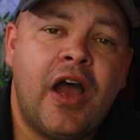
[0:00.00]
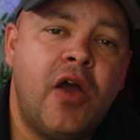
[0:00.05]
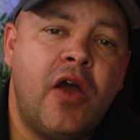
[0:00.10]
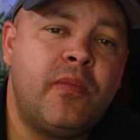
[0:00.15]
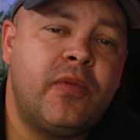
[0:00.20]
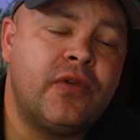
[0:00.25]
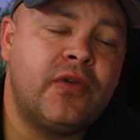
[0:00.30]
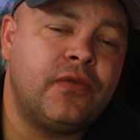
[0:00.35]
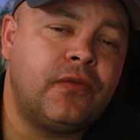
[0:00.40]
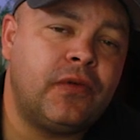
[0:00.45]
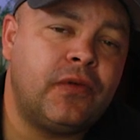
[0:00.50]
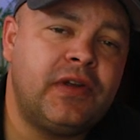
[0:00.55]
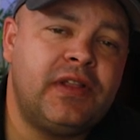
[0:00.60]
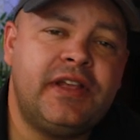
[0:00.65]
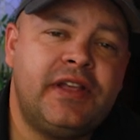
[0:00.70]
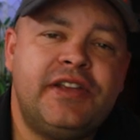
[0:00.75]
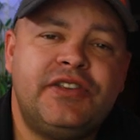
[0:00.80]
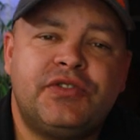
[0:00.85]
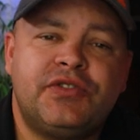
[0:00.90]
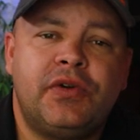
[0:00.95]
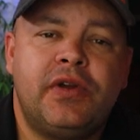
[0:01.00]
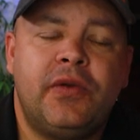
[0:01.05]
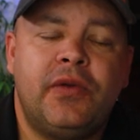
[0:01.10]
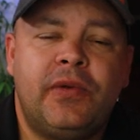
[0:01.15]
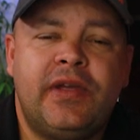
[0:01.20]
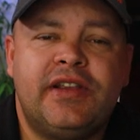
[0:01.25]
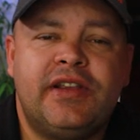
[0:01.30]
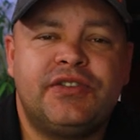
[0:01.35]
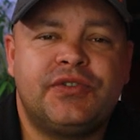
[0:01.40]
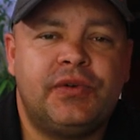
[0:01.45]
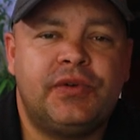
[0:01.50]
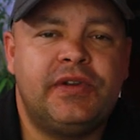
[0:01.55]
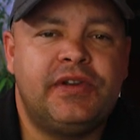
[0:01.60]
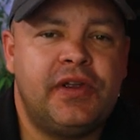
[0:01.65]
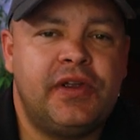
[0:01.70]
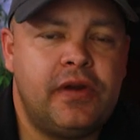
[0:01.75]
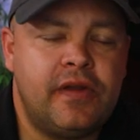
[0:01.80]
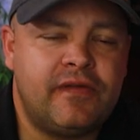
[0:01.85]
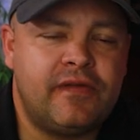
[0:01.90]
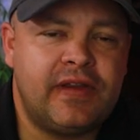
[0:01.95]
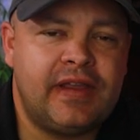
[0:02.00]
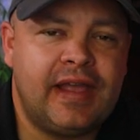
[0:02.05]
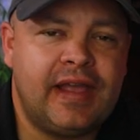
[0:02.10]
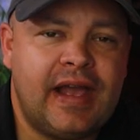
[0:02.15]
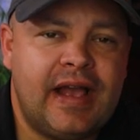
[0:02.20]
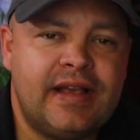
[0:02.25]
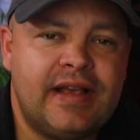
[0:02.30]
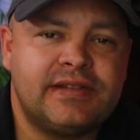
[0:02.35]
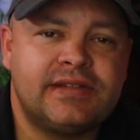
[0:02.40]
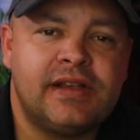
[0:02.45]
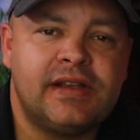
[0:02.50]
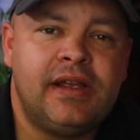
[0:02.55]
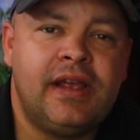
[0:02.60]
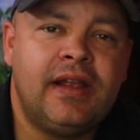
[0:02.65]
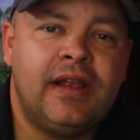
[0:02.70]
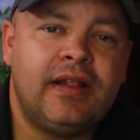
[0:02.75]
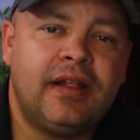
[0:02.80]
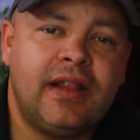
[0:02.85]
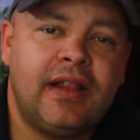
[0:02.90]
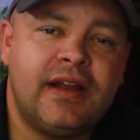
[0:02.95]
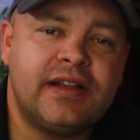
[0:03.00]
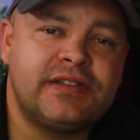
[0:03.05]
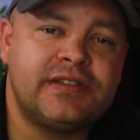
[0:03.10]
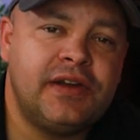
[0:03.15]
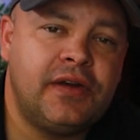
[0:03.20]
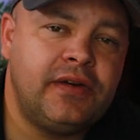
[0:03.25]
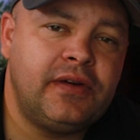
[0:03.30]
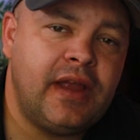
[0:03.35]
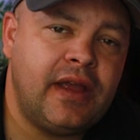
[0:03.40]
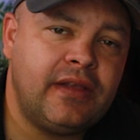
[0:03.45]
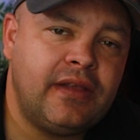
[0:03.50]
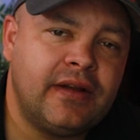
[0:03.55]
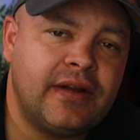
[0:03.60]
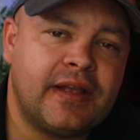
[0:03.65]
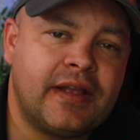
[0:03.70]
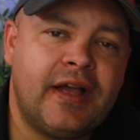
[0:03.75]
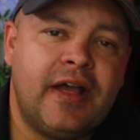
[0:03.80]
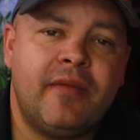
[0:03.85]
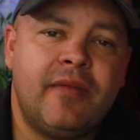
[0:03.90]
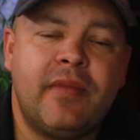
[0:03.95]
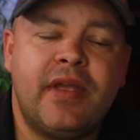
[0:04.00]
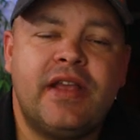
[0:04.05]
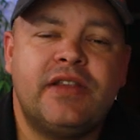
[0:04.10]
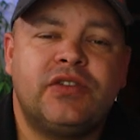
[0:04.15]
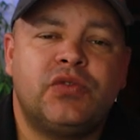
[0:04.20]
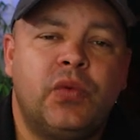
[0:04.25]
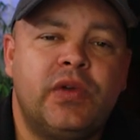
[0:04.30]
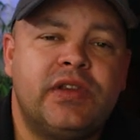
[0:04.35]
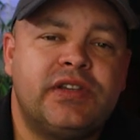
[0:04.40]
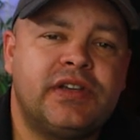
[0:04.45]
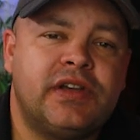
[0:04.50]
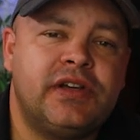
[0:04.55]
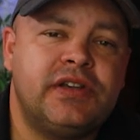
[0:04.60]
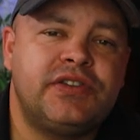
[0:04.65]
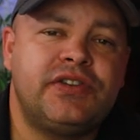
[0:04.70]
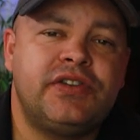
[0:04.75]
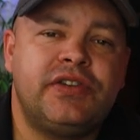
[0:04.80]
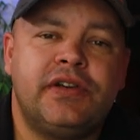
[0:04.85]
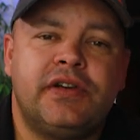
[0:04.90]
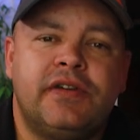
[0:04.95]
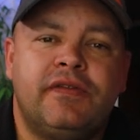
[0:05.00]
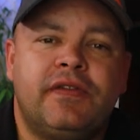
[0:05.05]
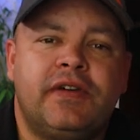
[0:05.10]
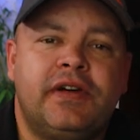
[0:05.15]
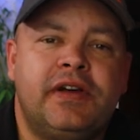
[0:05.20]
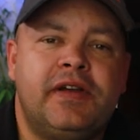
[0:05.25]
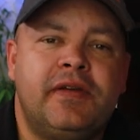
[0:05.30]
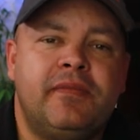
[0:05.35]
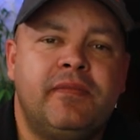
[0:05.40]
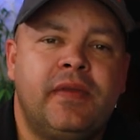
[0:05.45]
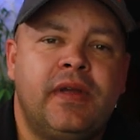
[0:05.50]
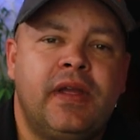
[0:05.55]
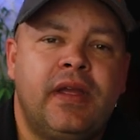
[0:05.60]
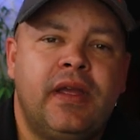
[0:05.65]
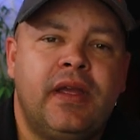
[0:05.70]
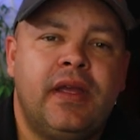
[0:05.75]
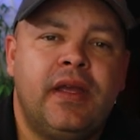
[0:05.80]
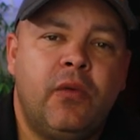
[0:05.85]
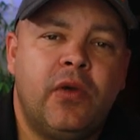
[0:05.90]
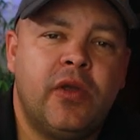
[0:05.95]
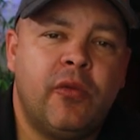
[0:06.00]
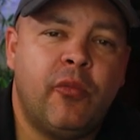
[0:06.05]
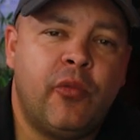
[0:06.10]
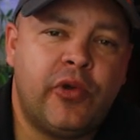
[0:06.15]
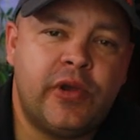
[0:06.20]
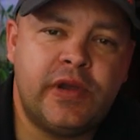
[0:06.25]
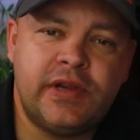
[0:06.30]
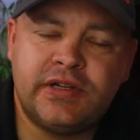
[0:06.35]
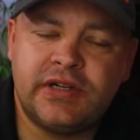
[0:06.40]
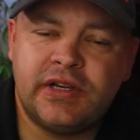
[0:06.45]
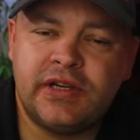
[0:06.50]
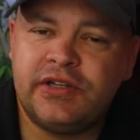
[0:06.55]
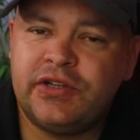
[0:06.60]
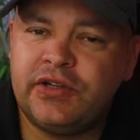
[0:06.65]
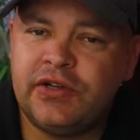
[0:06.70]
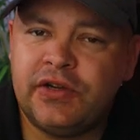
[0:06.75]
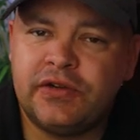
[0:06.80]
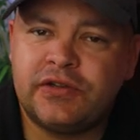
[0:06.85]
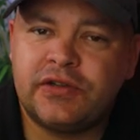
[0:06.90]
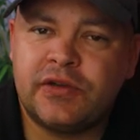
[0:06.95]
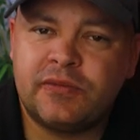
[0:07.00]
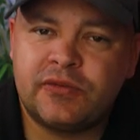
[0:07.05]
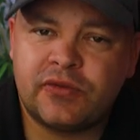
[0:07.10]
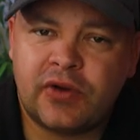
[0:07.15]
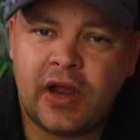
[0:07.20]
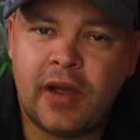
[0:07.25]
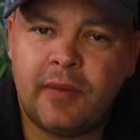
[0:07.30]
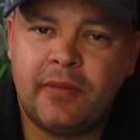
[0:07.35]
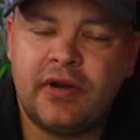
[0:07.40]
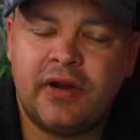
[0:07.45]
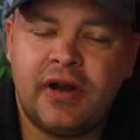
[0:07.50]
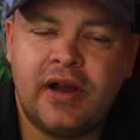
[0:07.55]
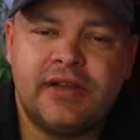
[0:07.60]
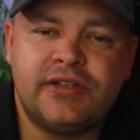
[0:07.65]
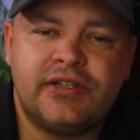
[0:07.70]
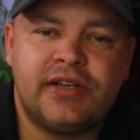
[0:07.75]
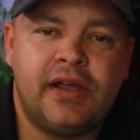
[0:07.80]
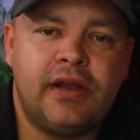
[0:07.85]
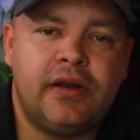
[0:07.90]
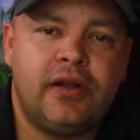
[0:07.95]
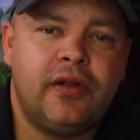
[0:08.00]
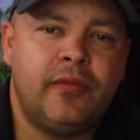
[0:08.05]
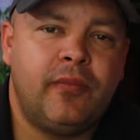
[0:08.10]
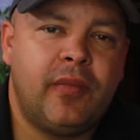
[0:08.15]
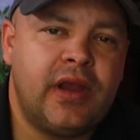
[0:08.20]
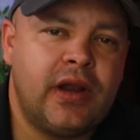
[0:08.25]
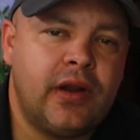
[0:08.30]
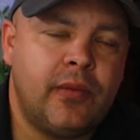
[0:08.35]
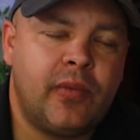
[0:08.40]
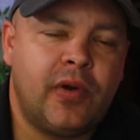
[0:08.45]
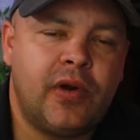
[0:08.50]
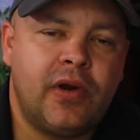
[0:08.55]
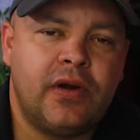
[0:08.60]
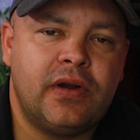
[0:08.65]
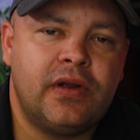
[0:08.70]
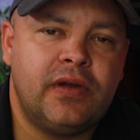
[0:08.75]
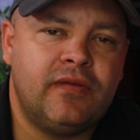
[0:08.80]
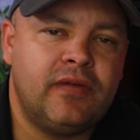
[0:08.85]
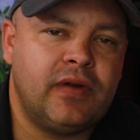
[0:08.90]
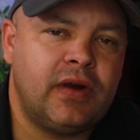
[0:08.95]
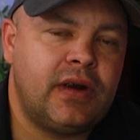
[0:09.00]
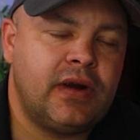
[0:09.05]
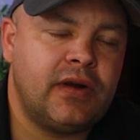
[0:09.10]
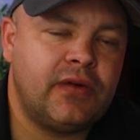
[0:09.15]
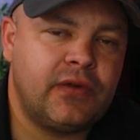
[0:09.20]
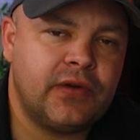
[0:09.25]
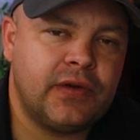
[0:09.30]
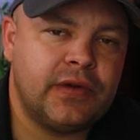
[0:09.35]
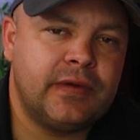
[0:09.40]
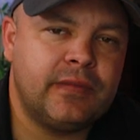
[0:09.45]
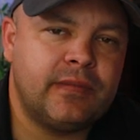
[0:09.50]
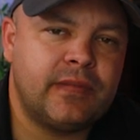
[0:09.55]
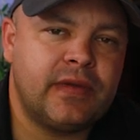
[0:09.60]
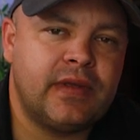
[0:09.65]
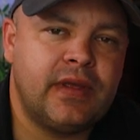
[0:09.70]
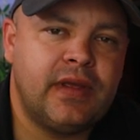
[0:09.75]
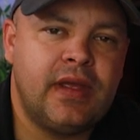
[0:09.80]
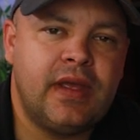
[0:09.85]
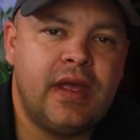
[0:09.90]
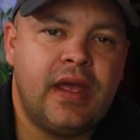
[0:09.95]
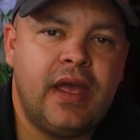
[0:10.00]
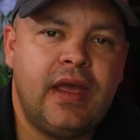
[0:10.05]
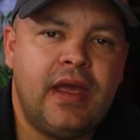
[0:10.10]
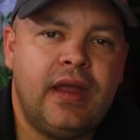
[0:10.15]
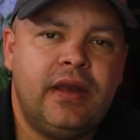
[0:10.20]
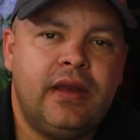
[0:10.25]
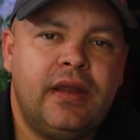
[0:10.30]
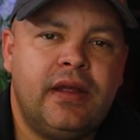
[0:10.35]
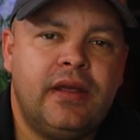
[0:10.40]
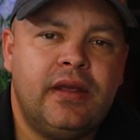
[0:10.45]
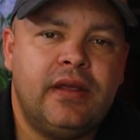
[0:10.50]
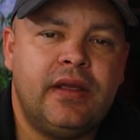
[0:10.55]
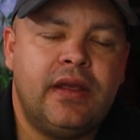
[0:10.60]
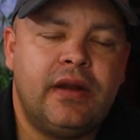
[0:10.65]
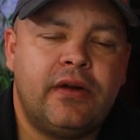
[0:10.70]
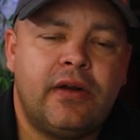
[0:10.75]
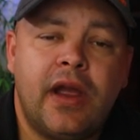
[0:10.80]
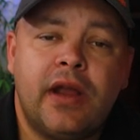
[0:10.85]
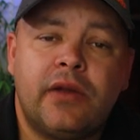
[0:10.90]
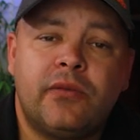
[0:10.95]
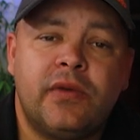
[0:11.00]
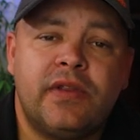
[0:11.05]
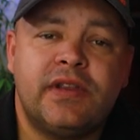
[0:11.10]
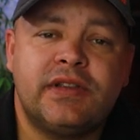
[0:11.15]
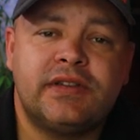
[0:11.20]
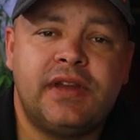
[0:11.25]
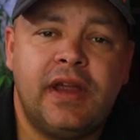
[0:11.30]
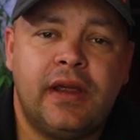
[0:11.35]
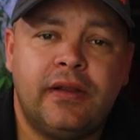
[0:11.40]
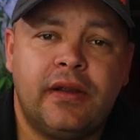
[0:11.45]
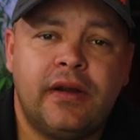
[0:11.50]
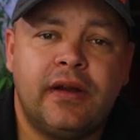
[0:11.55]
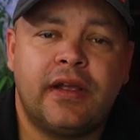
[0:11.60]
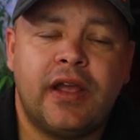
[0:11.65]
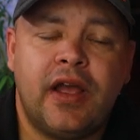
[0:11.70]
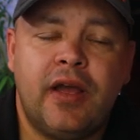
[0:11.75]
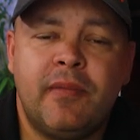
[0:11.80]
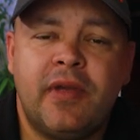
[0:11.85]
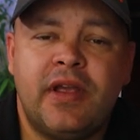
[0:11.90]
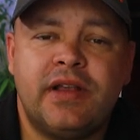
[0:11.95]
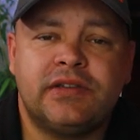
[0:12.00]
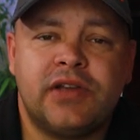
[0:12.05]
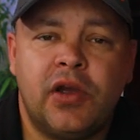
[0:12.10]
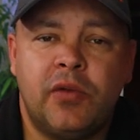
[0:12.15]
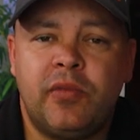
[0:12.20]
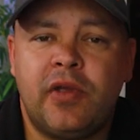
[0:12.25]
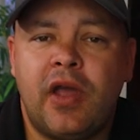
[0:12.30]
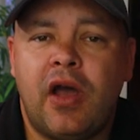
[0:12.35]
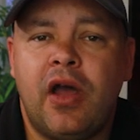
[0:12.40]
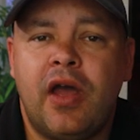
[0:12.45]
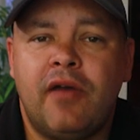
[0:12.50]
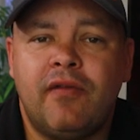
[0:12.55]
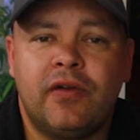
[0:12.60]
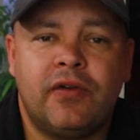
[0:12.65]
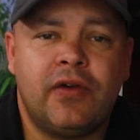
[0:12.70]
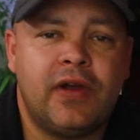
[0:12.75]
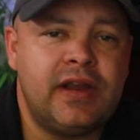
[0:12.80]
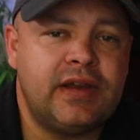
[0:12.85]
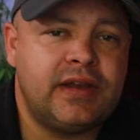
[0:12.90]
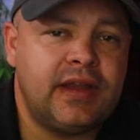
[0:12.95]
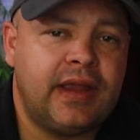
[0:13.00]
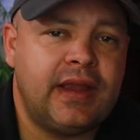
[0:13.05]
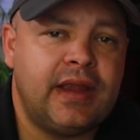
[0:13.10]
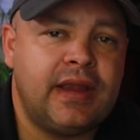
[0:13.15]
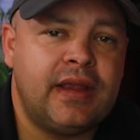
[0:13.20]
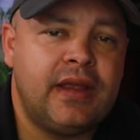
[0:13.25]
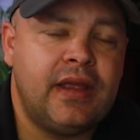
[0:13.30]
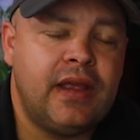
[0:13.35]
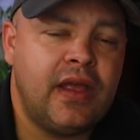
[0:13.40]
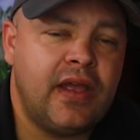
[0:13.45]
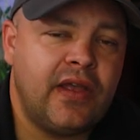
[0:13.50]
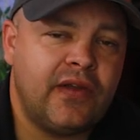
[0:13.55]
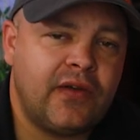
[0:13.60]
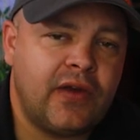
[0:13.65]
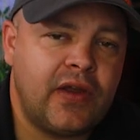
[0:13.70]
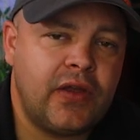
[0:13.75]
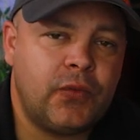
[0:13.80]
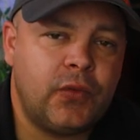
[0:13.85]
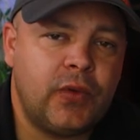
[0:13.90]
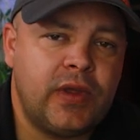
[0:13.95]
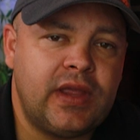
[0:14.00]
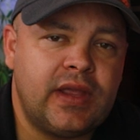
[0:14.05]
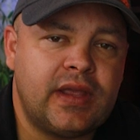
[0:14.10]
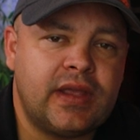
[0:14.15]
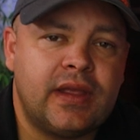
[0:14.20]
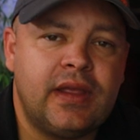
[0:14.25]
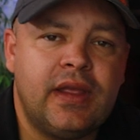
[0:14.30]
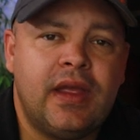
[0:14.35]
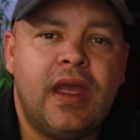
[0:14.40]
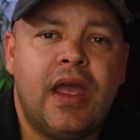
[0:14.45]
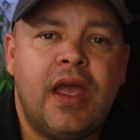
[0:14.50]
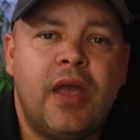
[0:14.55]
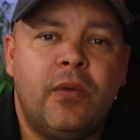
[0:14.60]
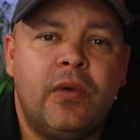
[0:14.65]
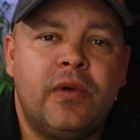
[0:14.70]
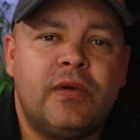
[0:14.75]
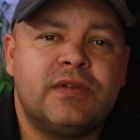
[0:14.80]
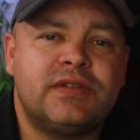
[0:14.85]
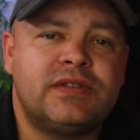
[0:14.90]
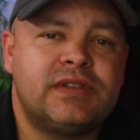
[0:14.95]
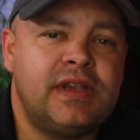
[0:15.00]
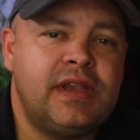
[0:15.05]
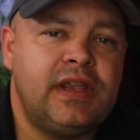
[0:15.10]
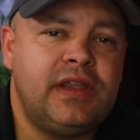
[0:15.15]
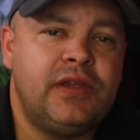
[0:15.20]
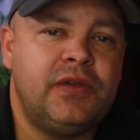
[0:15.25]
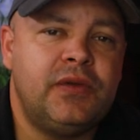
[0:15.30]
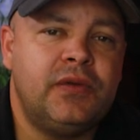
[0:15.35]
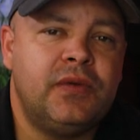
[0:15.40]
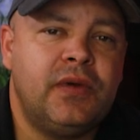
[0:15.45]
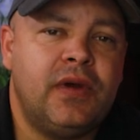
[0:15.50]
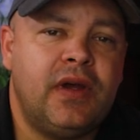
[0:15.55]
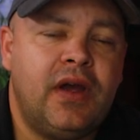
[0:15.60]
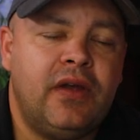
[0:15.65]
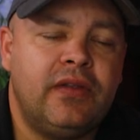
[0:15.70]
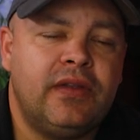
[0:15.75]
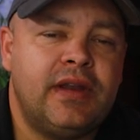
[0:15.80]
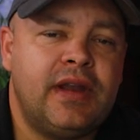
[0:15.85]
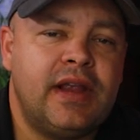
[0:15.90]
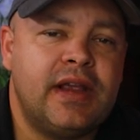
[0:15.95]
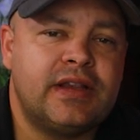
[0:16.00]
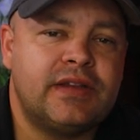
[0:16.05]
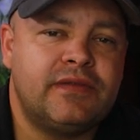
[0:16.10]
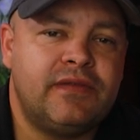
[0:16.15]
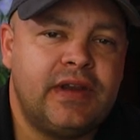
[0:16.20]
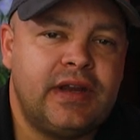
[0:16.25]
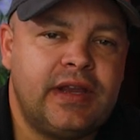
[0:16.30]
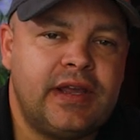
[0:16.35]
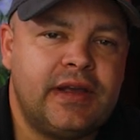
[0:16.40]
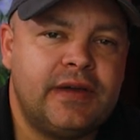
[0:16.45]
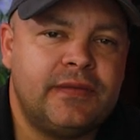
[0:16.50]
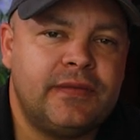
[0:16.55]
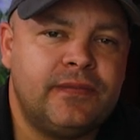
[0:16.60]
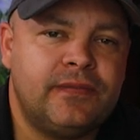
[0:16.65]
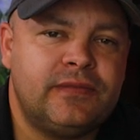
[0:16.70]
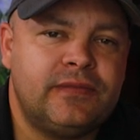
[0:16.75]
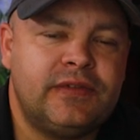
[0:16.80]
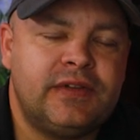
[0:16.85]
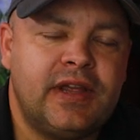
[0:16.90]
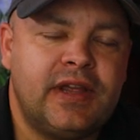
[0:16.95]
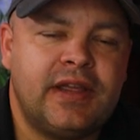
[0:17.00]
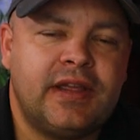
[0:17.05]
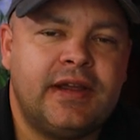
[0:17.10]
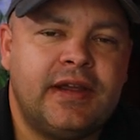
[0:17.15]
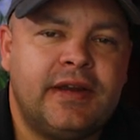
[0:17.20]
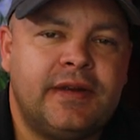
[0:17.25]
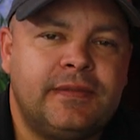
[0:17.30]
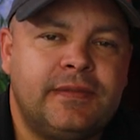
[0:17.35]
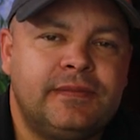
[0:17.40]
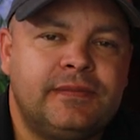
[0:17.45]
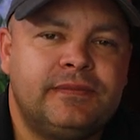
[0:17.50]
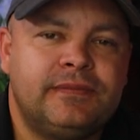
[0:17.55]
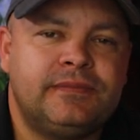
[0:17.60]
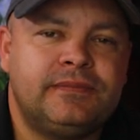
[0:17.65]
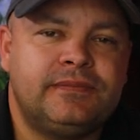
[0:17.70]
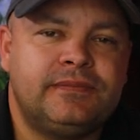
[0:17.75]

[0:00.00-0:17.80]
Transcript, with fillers: Hope you really enjoyed it. We enjoyed doing it for you guys. Let us know down in the comments which country you're from, and we appreciate you subscribing to our channel and being a part of our group, and uh, interact with us down there in the comments. Hope y'all have a great day, a great week, and we'll see you on the next video. Take care.